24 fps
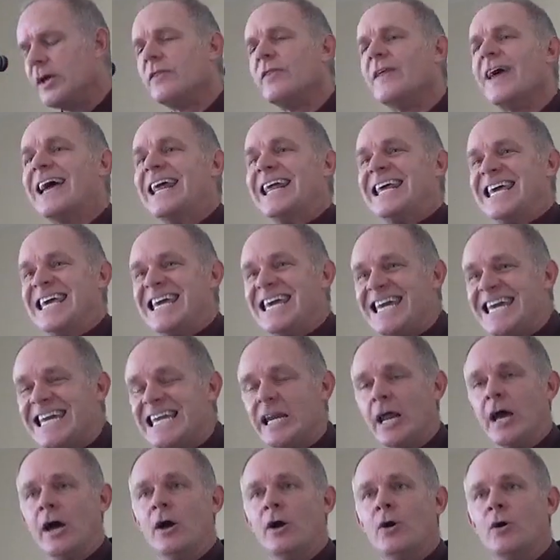that He
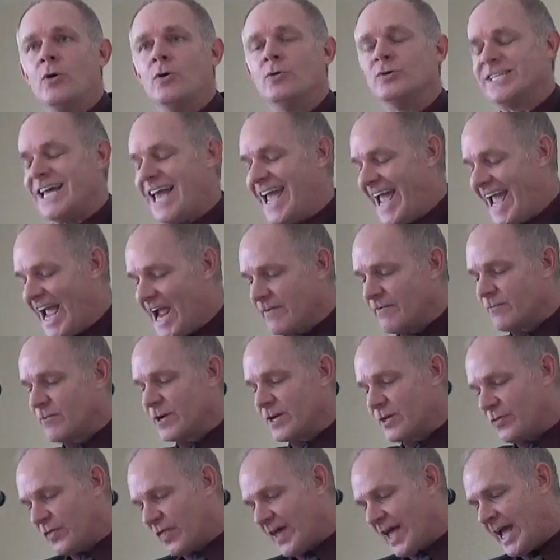knows
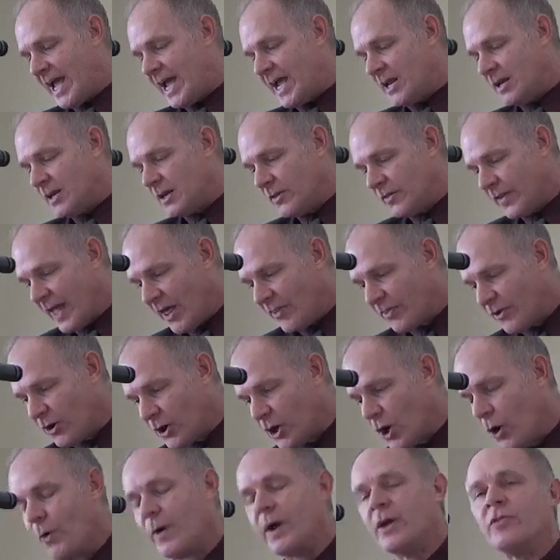everything that they're
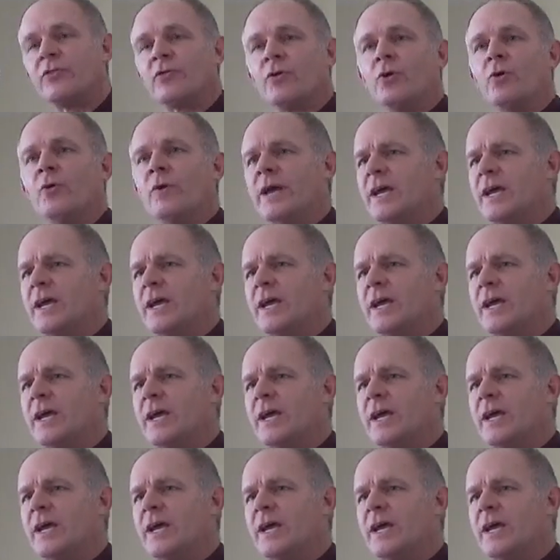going through.